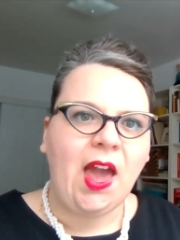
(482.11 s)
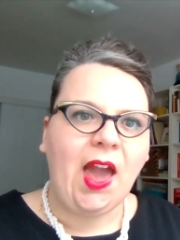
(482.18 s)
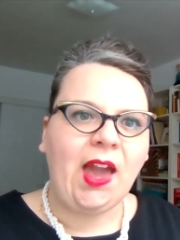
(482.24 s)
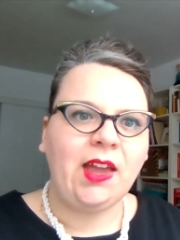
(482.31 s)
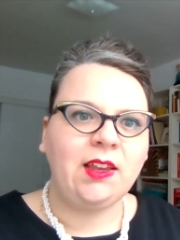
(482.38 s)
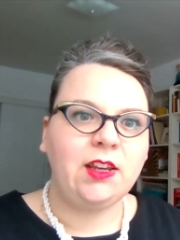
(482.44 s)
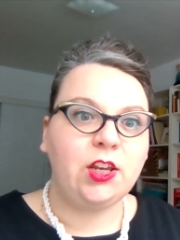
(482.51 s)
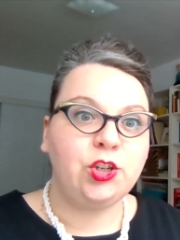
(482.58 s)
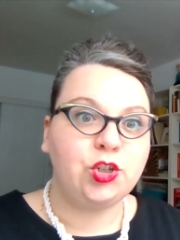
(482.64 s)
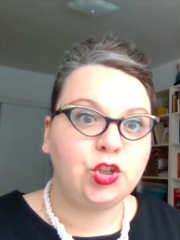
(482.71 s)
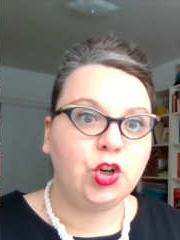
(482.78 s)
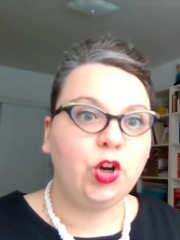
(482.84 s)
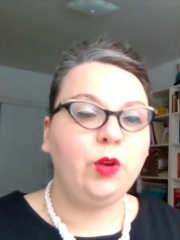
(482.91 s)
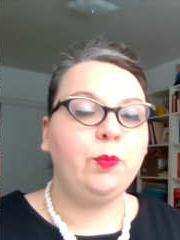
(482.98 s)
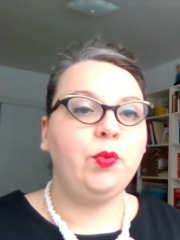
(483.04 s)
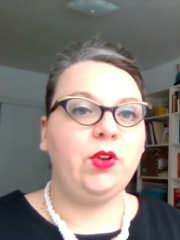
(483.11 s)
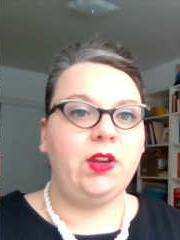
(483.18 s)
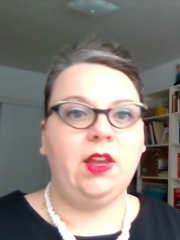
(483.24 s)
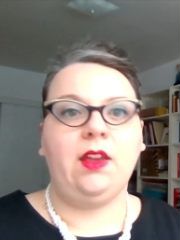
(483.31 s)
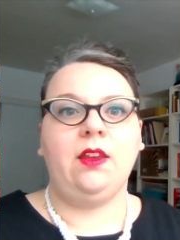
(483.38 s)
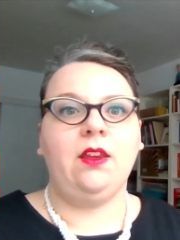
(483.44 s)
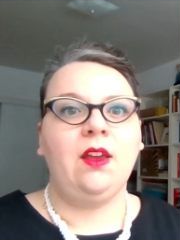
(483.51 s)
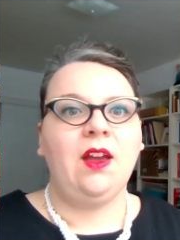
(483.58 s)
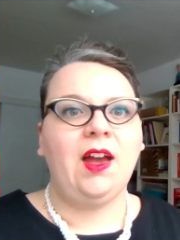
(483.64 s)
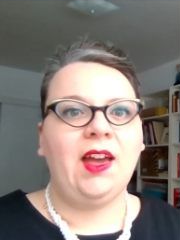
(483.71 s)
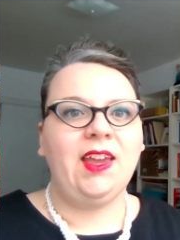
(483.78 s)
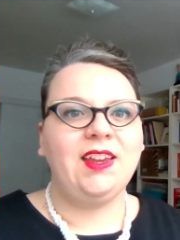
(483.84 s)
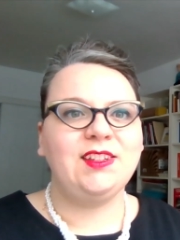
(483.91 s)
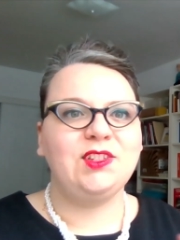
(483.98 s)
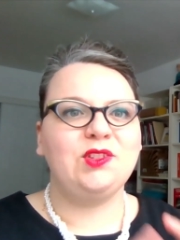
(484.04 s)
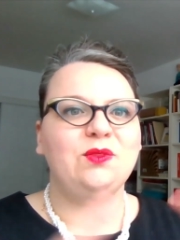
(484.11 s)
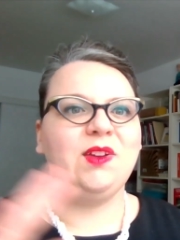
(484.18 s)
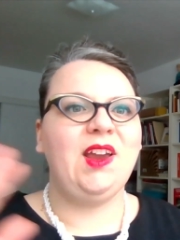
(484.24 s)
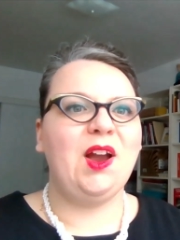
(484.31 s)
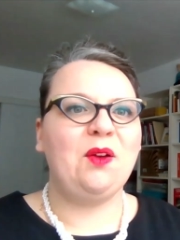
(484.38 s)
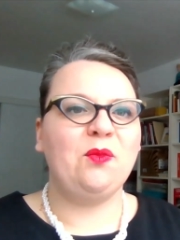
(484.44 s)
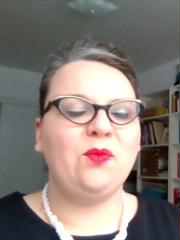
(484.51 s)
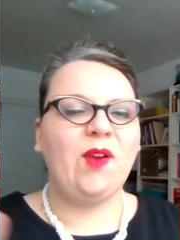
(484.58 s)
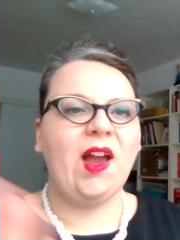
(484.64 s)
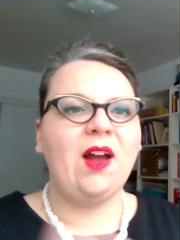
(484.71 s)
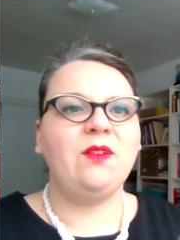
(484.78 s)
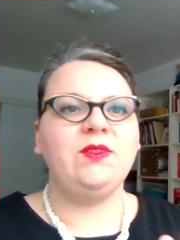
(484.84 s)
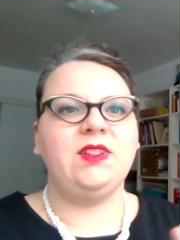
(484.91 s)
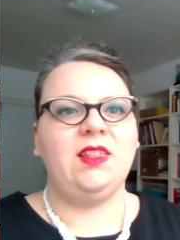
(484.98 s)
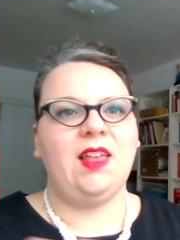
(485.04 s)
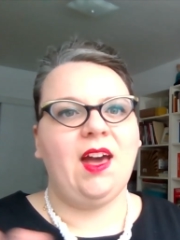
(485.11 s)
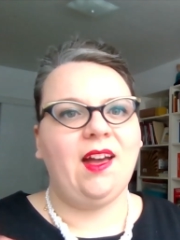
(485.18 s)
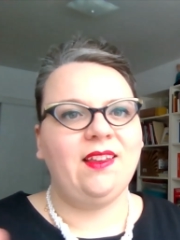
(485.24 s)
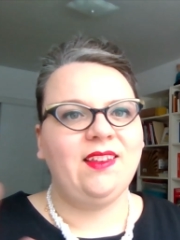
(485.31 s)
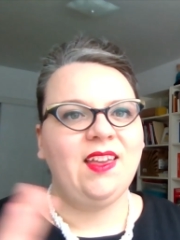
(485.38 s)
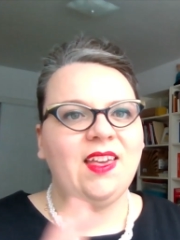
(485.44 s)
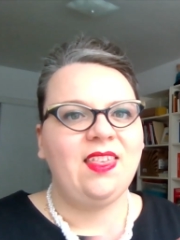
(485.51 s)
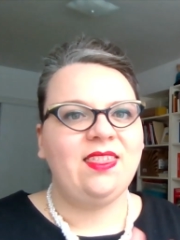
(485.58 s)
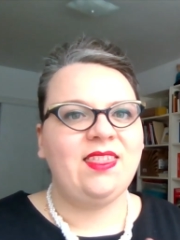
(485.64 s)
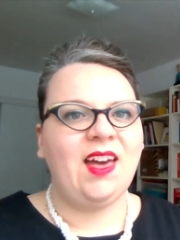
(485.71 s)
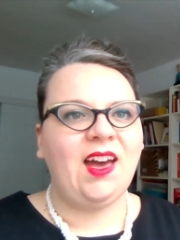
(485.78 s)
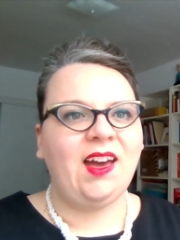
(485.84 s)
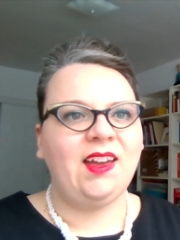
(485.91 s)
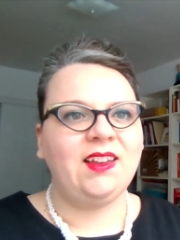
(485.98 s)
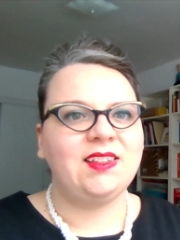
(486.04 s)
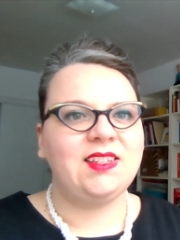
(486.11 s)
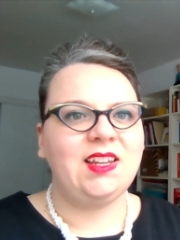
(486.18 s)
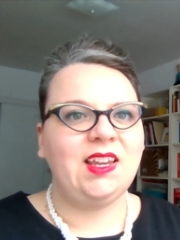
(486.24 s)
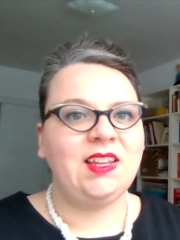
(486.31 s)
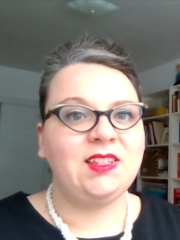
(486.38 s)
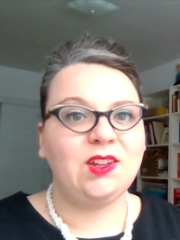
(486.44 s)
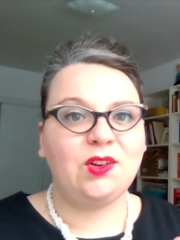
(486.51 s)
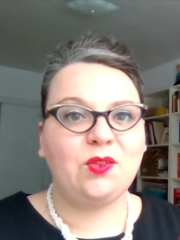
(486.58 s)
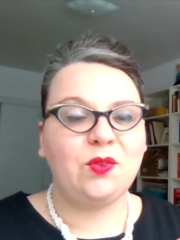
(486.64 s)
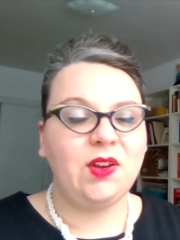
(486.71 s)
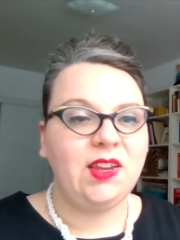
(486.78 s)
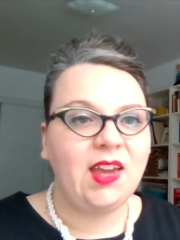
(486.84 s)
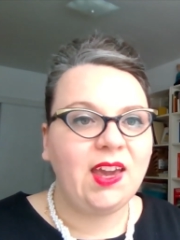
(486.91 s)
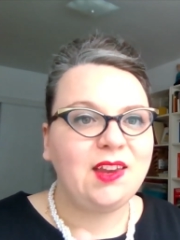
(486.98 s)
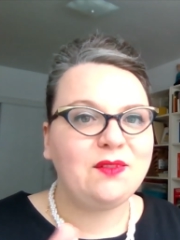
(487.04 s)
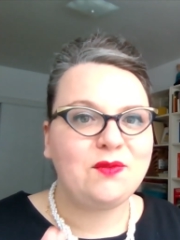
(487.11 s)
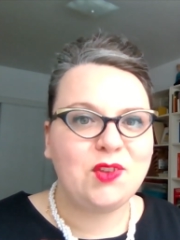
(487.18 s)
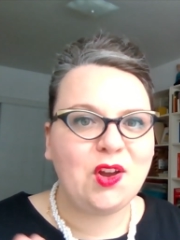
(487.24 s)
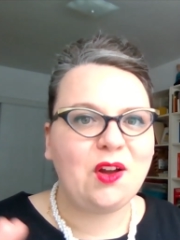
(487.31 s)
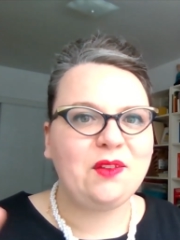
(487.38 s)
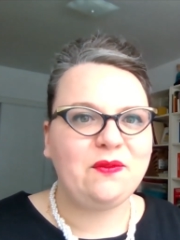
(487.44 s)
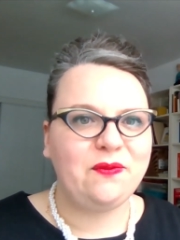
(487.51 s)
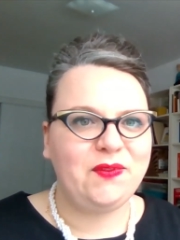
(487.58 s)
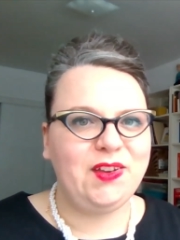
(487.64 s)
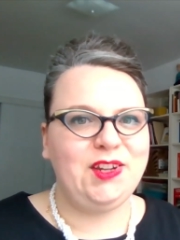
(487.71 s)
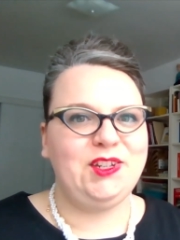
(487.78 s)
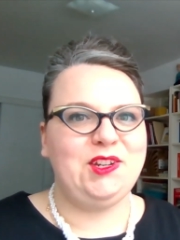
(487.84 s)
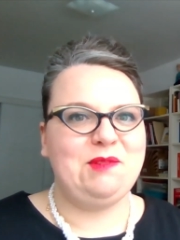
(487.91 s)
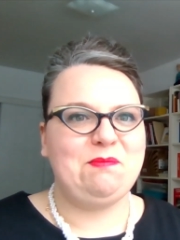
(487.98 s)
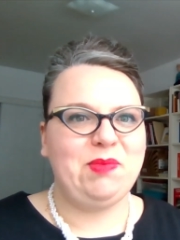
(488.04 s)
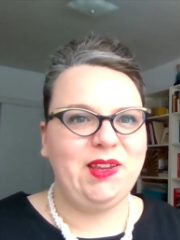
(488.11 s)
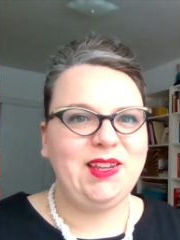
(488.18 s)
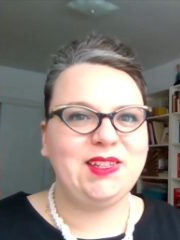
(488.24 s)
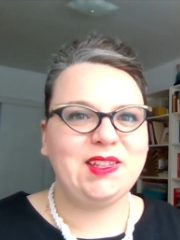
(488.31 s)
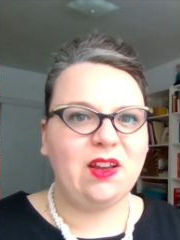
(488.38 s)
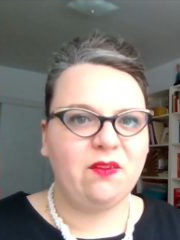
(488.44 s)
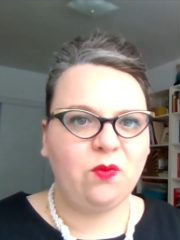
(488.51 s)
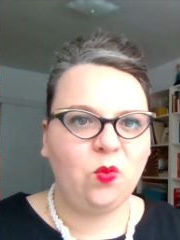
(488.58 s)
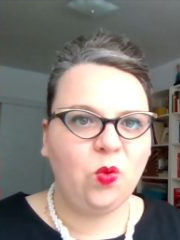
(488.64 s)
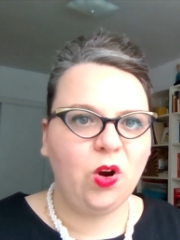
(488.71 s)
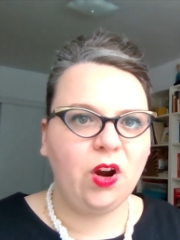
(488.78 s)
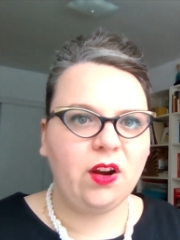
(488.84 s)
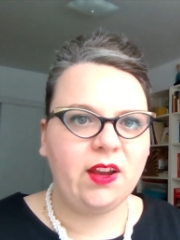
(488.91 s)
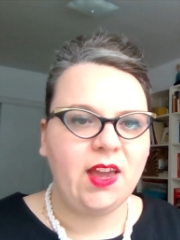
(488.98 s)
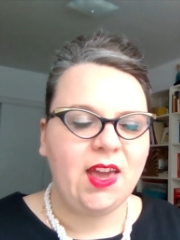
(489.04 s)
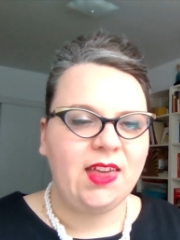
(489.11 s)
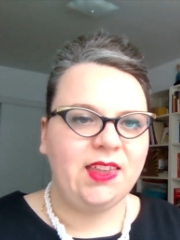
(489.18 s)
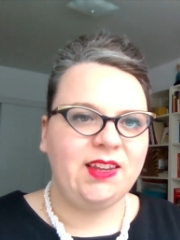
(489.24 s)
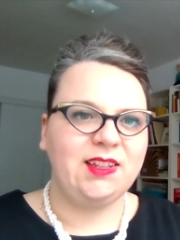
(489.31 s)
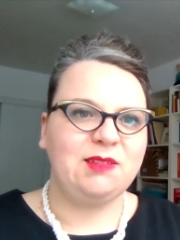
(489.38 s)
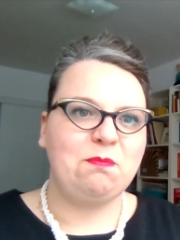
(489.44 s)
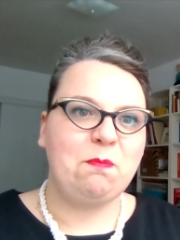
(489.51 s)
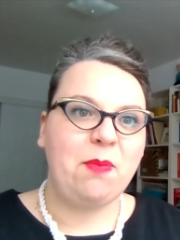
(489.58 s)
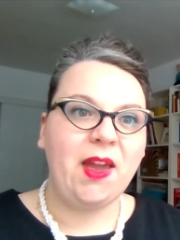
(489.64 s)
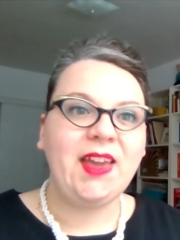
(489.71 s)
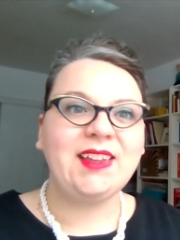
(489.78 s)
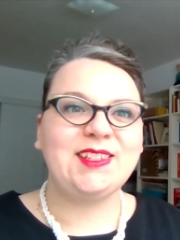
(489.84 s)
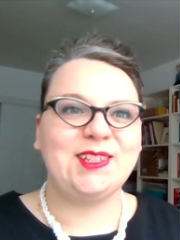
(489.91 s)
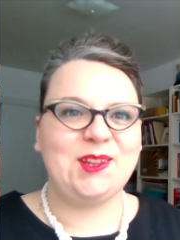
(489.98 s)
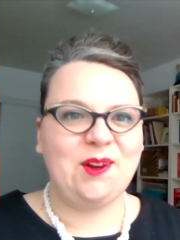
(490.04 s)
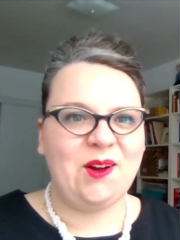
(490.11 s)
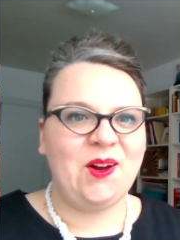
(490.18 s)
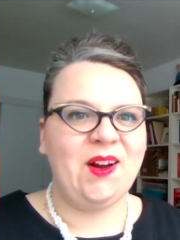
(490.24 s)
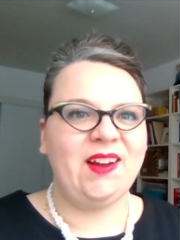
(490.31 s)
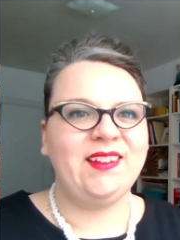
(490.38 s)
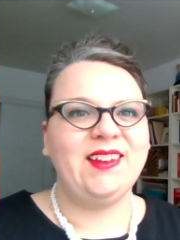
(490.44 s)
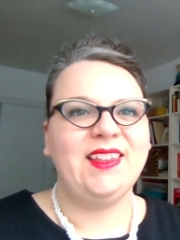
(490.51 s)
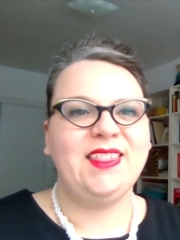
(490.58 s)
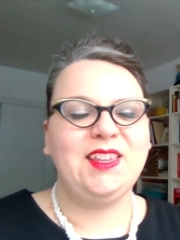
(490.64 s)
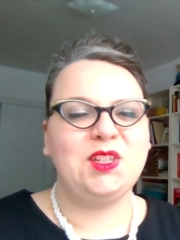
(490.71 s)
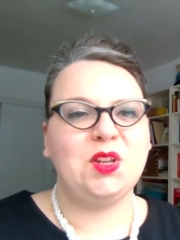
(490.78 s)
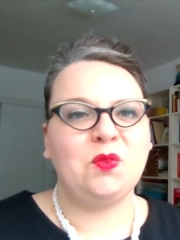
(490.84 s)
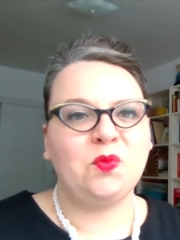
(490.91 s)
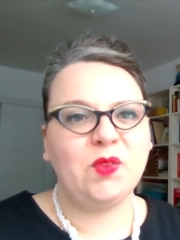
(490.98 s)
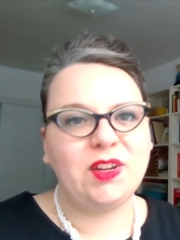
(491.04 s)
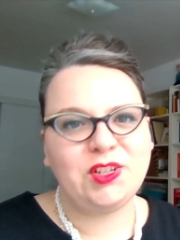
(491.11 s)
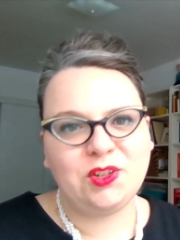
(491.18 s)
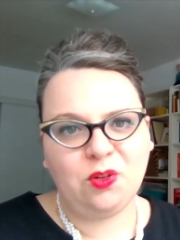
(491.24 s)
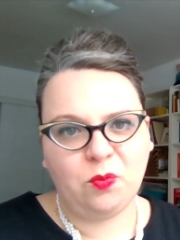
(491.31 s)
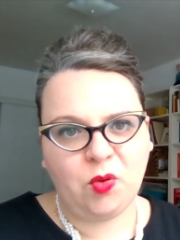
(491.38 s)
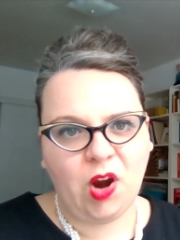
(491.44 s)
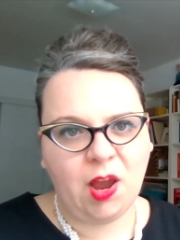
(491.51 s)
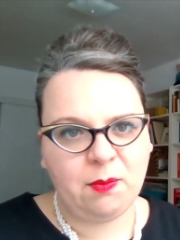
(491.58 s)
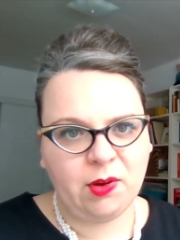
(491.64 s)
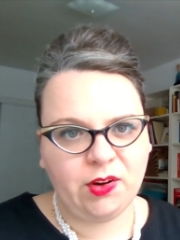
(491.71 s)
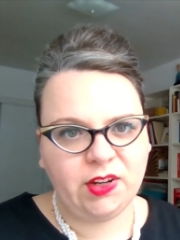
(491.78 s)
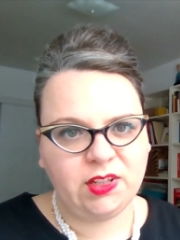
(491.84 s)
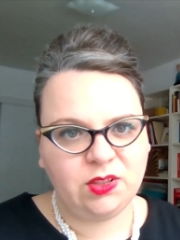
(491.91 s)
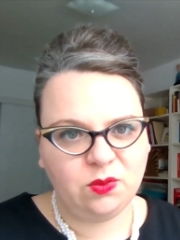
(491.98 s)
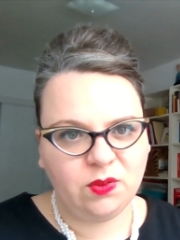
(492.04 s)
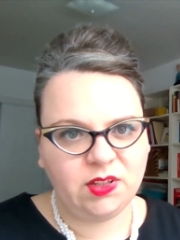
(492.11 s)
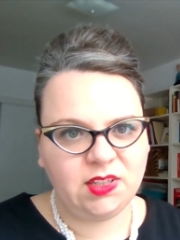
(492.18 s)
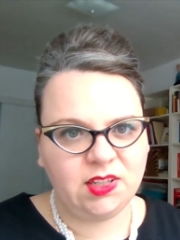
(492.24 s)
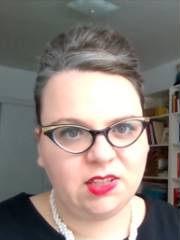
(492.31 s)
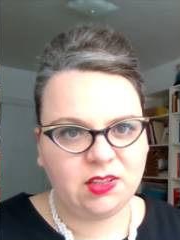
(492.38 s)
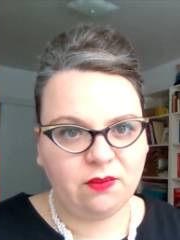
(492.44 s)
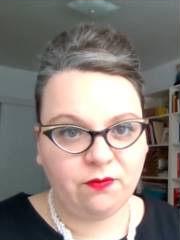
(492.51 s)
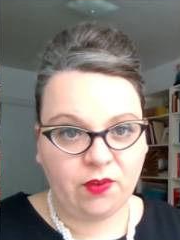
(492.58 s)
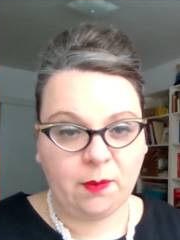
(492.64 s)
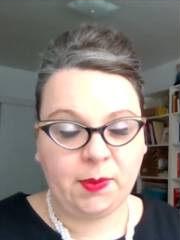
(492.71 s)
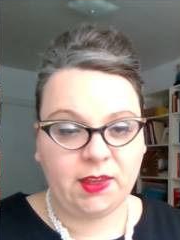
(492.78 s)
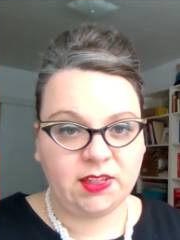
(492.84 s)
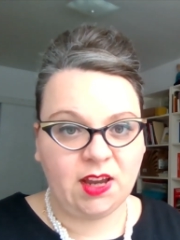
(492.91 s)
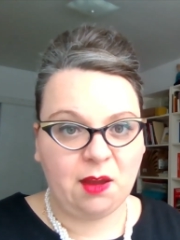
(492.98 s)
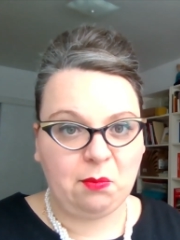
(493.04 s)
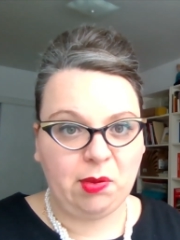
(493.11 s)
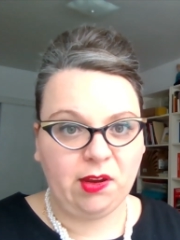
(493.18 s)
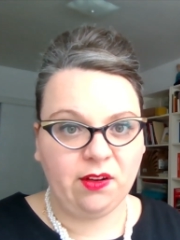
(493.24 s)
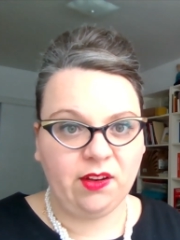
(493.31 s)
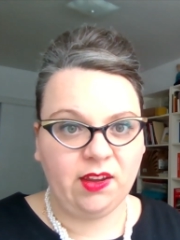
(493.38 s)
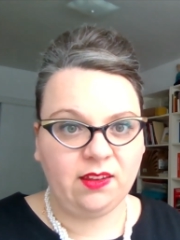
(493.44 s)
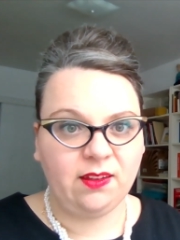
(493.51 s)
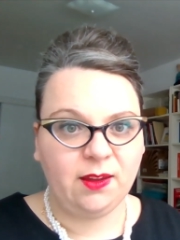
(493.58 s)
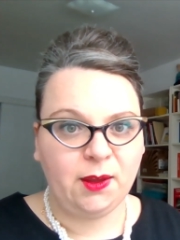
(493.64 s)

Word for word: and interpreted a history around that that is a creative nonfiction piece of work that is based on these original primary sources from the time period